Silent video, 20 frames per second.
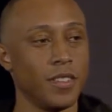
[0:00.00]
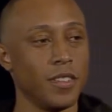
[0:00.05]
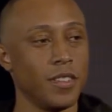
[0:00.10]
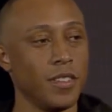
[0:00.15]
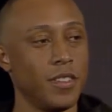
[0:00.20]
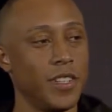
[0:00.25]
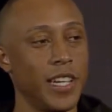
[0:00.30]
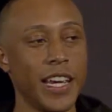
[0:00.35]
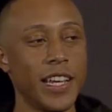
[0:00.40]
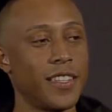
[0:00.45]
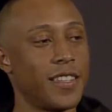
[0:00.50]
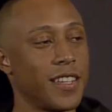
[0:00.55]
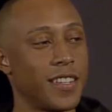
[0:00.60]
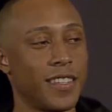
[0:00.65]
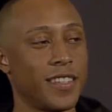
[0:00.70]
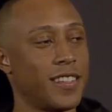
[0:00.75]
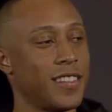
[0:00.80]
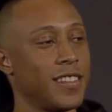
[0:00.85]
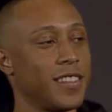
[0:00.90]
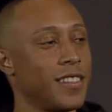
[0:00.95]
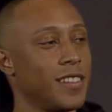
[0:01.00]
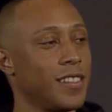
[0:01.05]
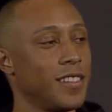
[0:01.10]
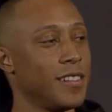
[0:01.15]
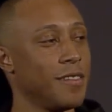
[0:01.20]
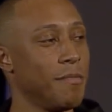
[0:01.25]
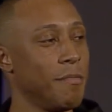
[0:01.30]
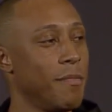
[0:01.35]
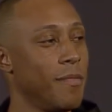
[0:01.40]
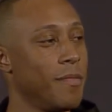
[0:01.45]
Jesus
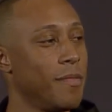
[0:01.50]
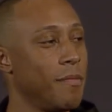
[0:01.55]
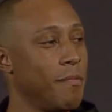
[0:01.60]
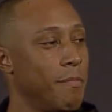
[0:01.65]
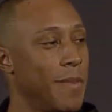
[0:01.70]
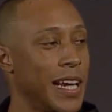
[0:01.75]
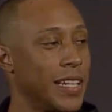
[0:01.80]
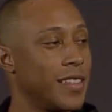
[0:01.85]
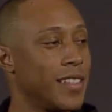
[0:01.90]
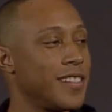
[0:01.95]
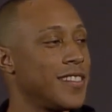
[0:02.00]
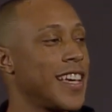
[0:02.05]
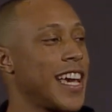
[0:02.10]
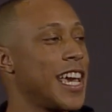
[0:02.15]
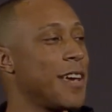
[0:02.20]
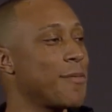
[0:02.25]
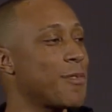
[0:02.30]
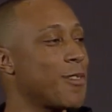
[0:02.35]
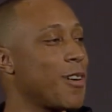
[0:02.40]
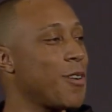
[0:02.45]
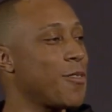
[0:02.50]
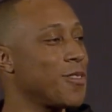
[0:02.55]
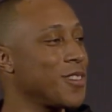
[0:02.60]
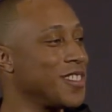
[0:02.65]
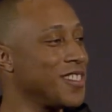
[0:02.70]
made the same croak.